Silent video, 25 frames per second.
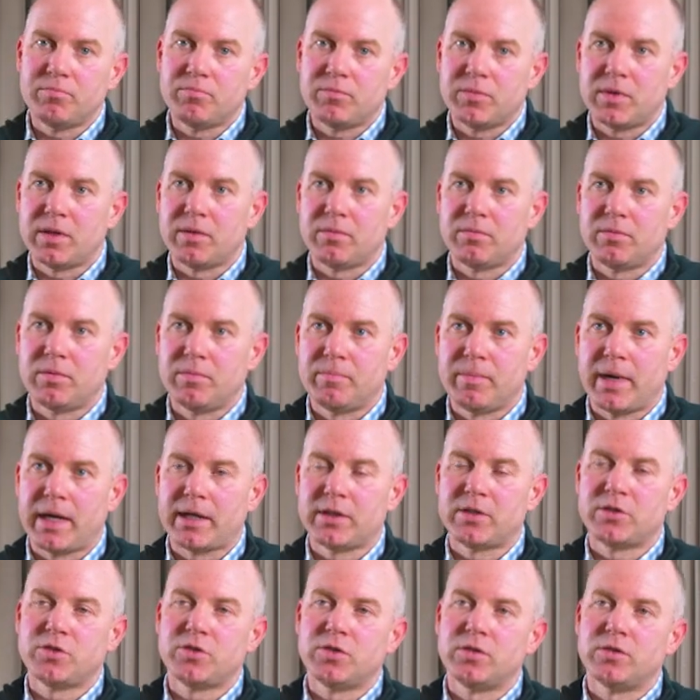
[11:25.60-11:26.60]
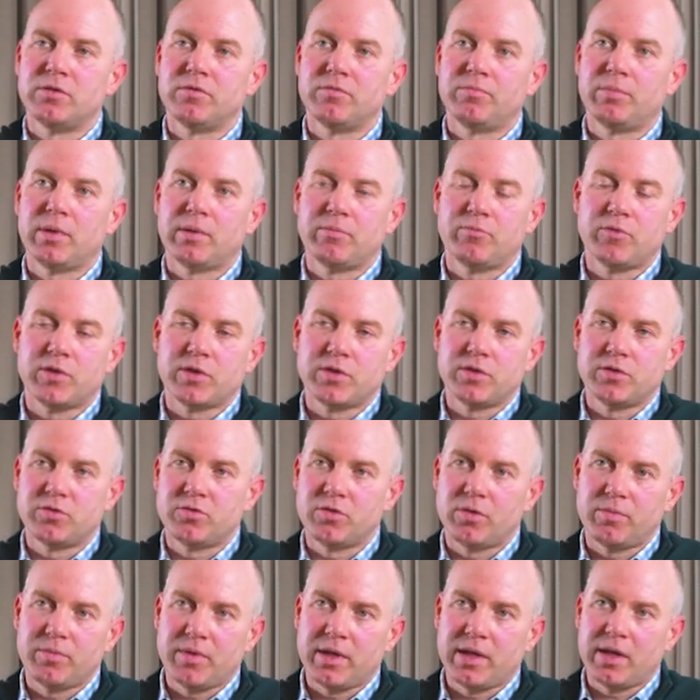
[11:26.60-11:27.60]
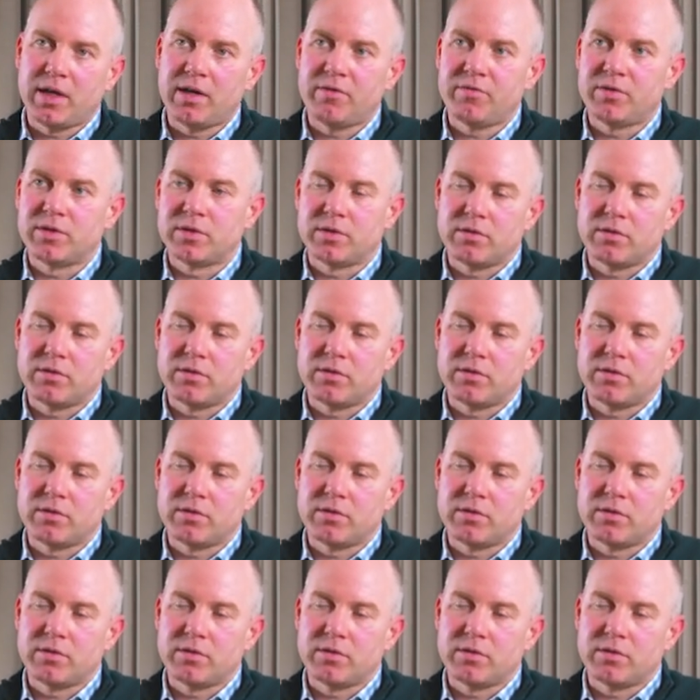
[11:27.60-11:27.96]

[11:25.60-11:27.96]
the magnitude of blood pressure drop they have is